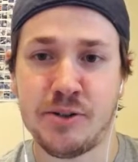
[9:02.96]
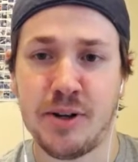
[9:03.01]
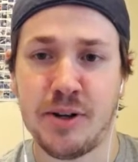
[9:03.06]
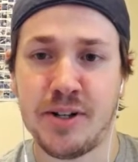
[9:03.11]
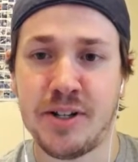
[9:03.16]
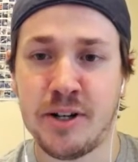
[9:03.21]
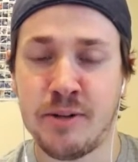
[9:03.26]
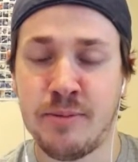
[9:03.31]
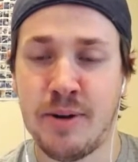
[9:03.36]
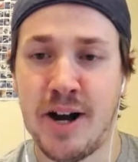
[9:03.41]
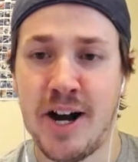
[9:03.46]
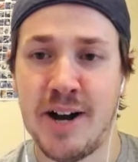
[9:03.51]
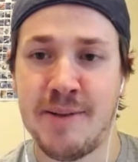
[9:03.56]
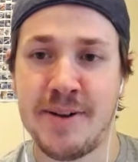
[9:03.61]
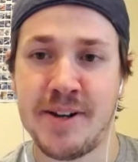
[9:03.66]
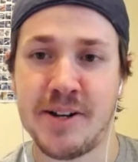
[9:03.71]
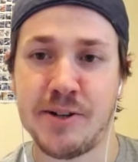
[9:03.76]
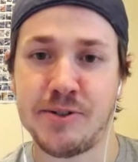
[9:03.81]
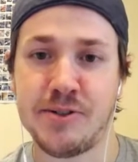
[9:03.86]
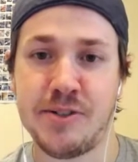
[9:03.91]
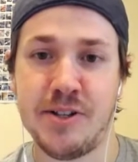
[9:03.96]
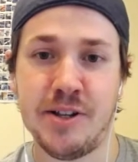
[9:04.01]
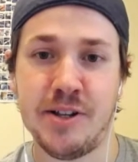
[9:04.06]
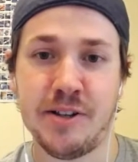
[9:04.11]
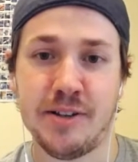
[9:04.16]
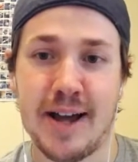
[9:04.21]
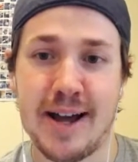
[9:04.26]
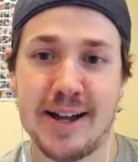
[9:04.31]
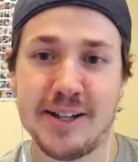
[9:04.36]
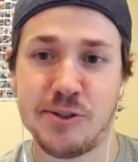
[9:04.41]
I talked about Jaime Garcia
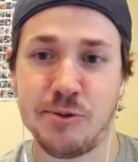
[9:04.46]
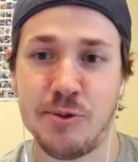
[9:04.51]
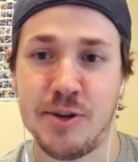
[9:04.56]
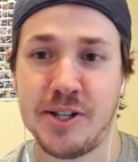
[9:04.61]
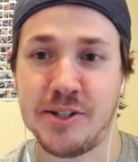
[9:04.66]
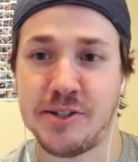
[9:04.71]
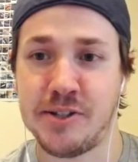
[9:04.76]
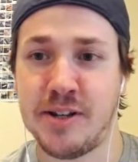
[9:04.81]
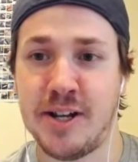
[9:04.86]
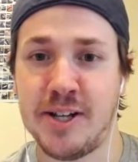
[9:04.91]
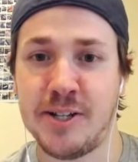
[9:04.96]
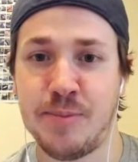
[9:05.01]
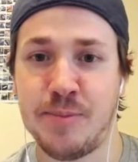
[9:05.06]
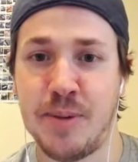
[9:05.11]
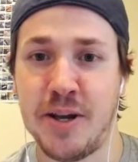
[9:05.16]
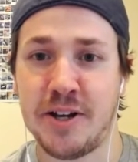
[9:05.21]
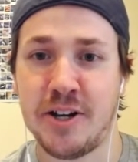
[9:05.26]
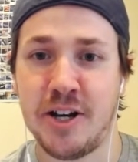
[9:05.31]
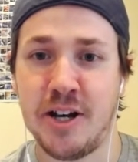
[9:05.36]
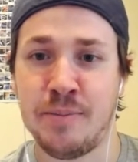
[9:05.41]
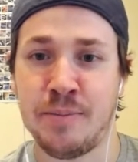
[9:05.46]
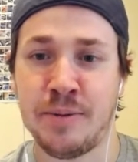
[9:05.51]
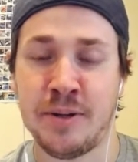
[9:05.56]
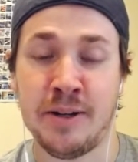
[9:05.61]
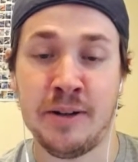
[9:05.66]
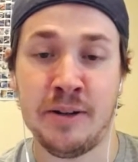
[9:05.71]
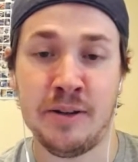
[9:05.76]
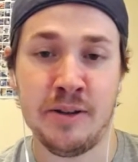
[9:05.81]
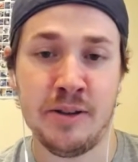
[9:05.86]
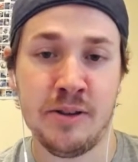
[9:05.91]
last week as a nice pickup,
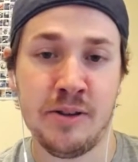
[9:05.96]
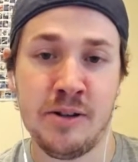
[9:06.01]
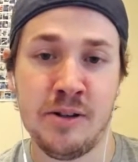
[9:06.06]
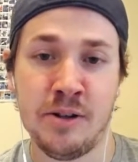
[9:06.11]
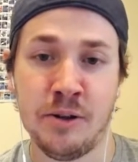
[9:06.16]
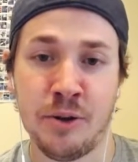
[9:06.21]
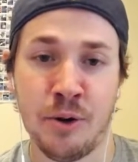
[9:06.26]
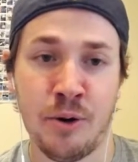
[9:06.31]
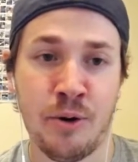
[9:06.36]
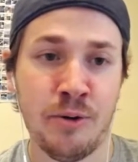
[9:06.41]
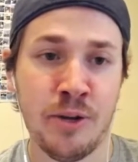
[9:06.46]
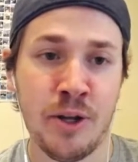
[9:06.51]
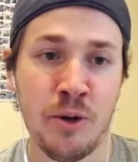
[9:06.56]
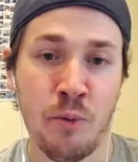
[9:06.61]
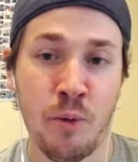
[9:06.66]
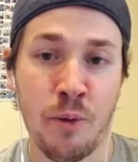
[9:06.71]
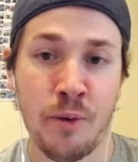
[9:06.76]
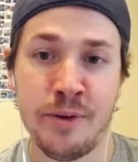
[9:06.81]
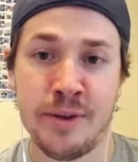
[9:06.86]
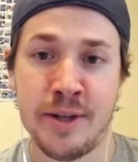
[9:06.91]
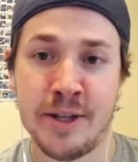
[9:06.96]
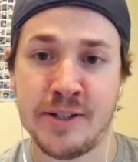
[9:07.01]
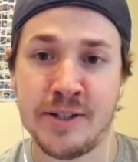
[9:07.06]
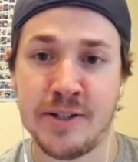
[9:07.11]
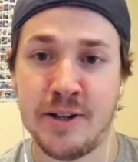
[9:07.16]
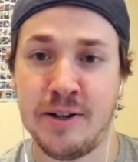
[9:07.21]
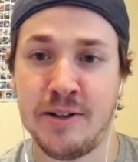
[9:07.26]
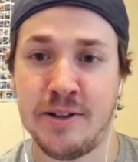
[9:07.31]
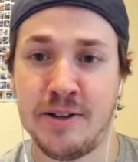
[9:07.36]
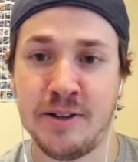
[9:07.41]
and the only worry that's
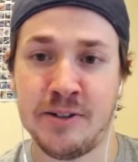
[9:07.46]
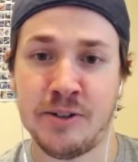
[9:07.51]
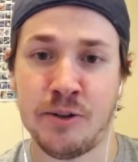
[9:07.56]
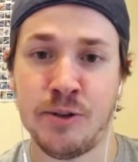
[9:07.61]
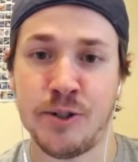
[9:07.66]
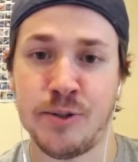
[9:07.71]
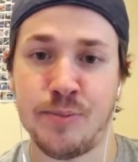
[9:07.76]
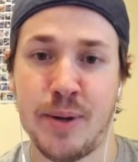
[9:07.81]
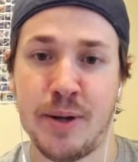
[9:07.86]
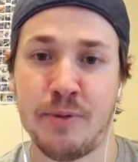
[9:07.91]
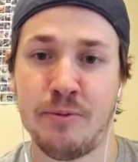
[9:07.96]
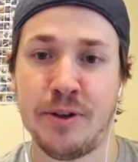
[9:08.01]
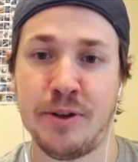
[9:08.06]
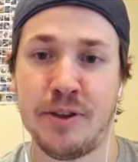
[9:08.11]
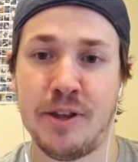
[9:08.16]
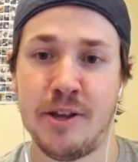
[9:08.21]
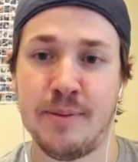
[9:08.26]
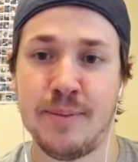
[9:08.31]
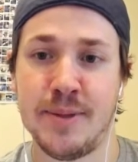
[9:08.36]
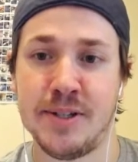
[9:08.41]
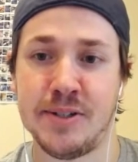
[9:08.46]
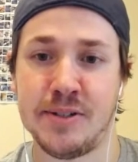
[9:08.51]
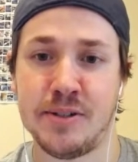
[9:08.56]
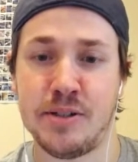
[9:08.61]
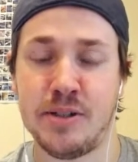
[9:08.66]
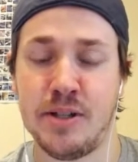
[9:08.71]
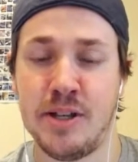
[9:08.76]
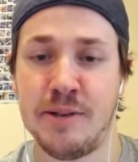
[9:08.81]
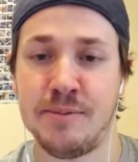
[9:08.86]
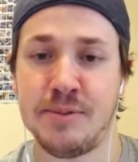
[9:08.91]
always been with him
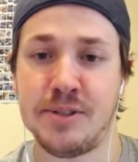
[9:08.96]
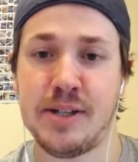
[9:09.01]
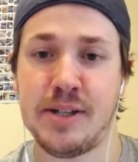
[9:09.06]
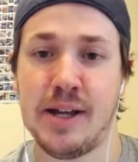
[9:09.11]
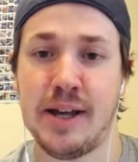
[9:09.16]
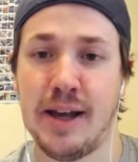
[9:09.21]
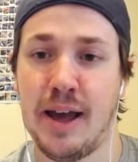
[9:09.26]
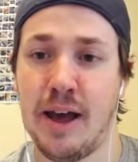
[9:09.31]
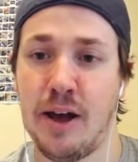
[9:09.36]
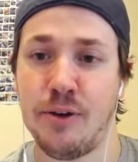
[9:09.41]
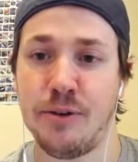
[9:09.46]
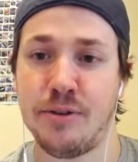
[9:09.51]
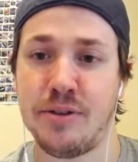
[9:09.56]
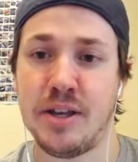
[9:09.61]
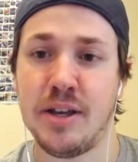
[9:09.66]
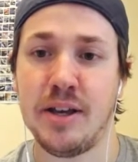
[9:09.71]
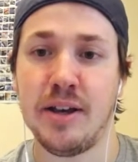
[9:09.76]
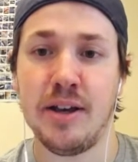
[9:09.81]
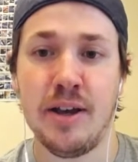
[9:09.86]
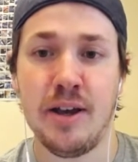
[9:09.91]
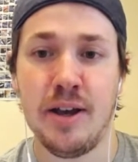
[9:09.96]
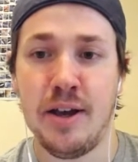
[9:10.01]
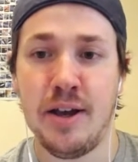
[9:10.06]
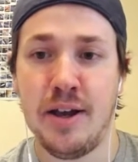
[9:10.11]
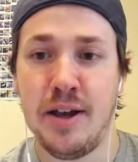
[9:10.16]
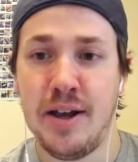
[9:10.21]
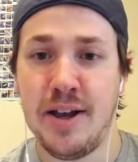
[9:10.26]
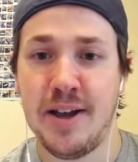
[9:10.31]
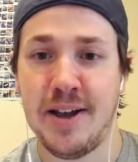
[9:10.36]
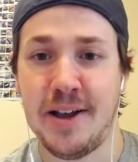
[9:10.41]
is him staying healthy.
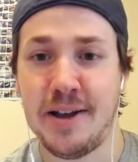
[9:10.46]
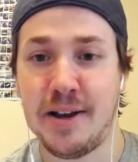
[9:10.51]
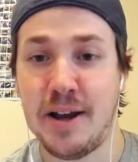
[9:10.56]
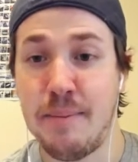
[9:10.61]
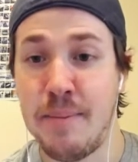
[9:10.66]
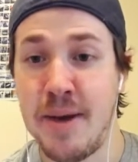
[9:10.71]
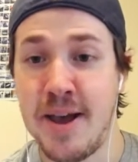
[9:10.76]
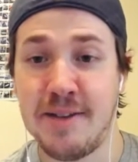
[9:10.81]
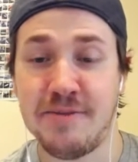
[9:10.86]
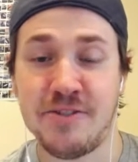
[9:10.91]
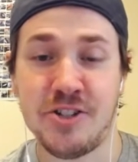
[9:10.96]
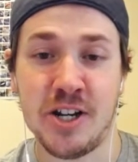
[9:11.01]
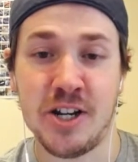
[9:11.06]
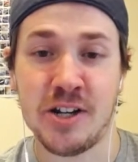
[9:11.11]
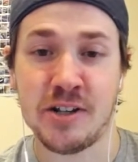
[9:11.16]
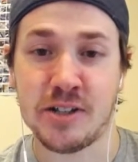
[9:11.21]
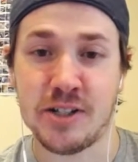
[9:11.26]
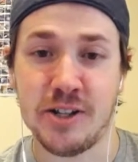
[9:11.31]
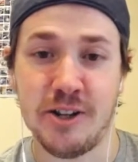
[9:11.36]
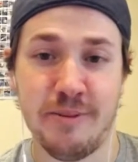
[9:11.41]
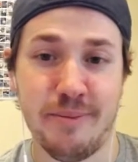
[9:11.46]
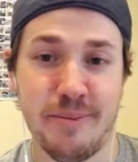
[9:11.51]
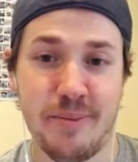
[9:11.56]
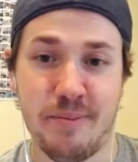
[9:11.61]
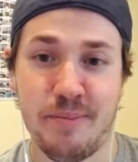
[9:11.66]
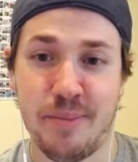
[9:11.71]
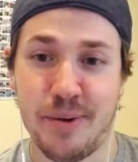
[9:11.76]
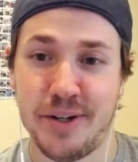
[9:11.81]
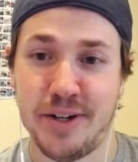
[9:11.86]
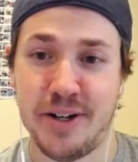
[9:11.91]
And I may have jinxed him,
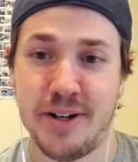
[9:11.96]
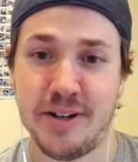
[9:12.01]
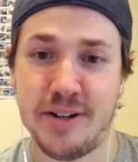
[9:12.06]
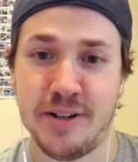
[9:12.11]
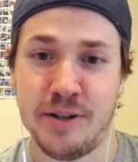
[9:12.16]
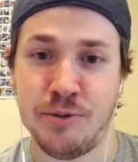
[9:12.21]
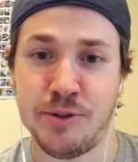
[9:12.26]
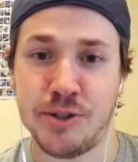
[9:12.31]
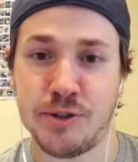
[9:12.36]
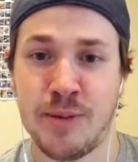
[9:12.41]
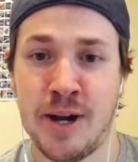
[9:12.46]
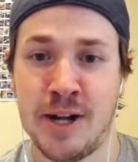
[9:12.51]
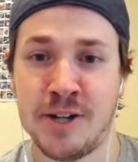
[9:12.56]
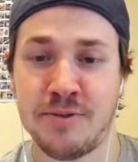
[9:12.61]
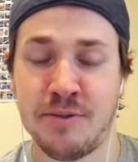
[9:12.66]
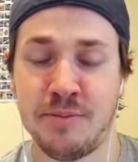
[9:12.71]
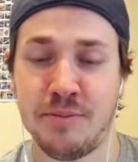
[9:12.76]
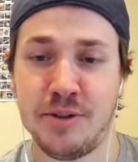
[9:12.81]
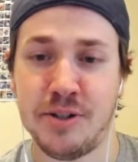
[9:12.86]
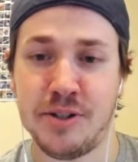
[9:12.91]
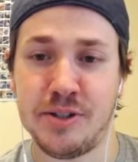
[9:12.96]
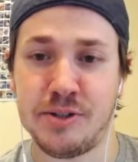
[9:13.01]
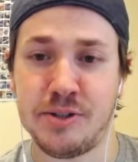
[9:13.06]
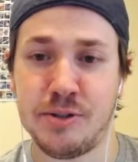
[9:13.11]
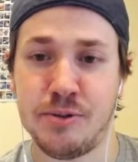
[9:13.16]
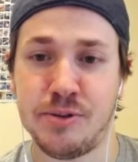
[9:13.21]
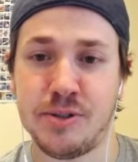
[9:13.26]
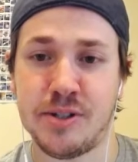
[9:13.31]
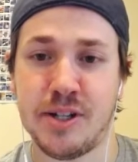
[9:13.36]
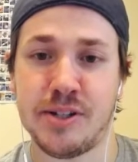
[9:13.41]
but he was scratched from this
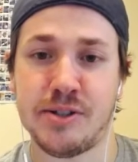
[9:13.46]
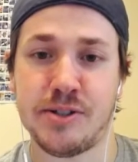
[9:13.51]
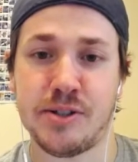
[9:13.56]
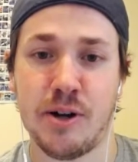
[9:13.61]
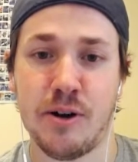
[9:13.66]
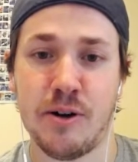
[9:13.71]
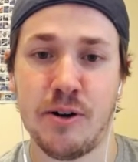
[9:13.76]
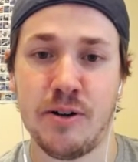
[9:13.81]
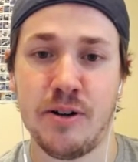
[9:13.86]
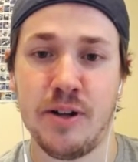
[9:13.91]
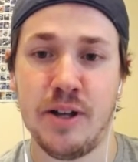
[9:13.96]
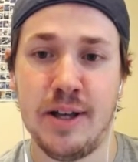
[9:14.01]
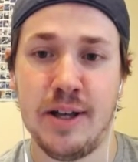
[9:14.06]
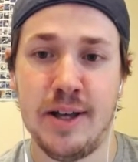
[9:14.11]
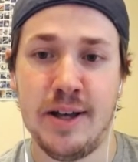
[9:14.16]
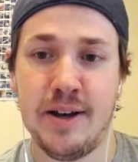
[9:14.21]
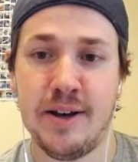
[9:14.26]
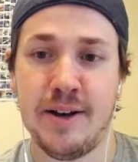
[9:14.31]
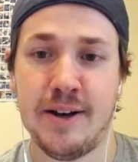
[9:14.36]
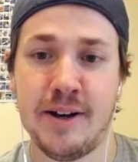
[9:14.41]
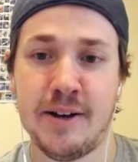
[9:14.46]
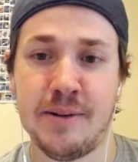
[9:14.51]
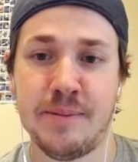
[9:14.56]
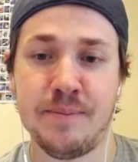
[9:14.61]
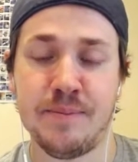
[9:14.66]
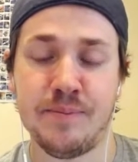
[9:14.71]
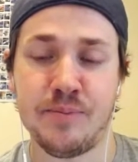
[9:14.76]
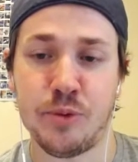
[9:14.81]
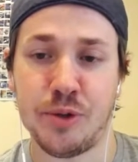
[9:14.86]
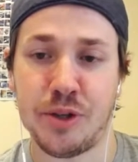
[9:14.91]
Tuesday start
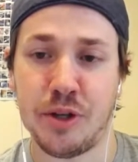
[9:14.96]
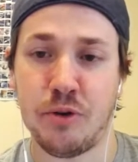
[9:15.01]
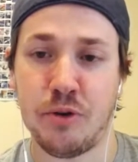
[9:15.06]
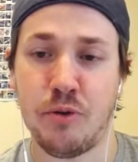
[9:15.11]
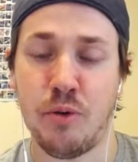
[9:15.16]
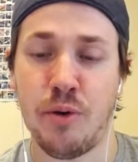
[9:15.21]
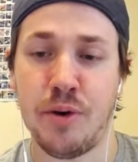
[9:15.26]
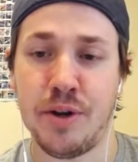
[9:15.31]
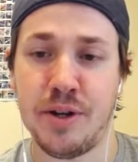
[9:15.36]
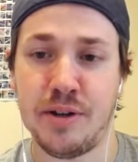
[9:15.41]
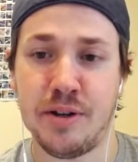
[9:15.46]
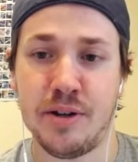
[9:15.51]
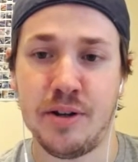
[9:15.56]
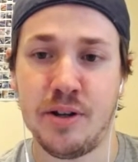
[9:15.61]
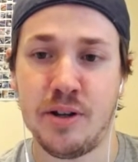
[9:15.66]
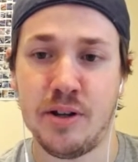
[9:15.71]
with a groin.